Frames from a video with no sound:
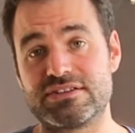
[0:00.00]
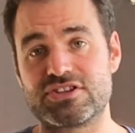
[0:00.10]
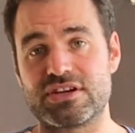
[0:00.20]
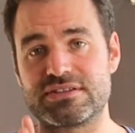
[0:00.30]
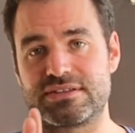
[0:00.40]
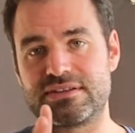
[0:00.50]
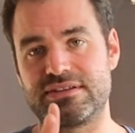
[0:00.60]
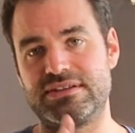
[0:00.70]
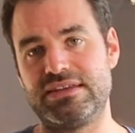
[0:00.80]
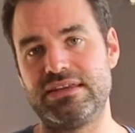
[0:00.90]
It's just that
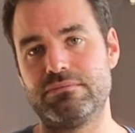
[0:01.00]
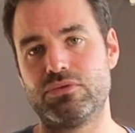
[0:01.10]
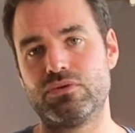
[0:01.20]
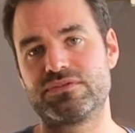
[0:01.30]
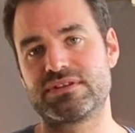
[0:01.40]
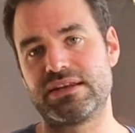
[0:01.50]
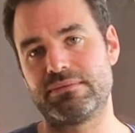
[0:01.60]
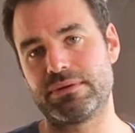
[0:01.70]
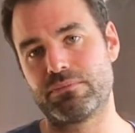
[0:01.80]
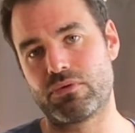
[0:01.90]
the tea moves a
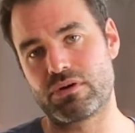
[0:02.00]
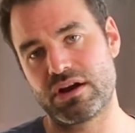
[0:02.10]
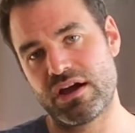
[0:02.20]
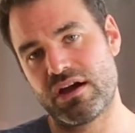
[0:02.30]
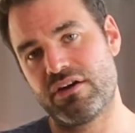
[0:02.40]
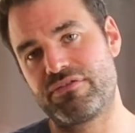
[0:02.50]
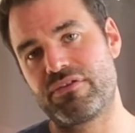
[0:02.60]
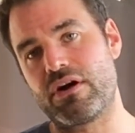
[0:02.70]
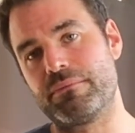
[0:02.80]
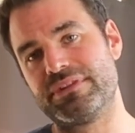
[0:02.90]
little bit more
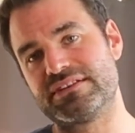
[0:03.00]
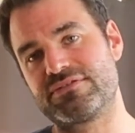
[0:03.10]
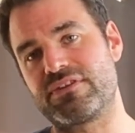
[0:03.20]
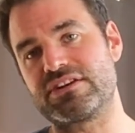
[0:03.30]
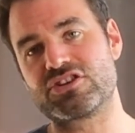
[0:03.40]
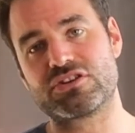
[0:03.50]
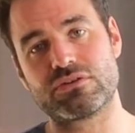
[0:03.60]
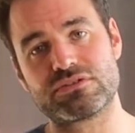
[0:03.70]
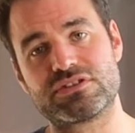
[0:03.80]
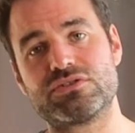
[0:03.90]
from these fresher
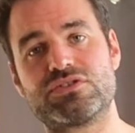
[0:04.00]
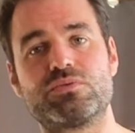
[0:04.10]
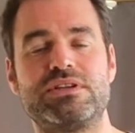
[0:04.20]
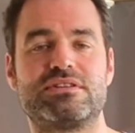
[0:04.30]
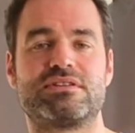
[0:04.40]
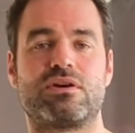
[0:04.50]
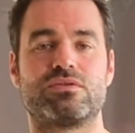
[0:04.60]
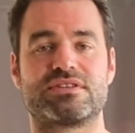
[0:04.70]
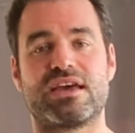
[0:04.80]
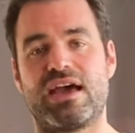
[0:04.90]
tones to sweeter
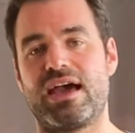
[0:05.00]
tones.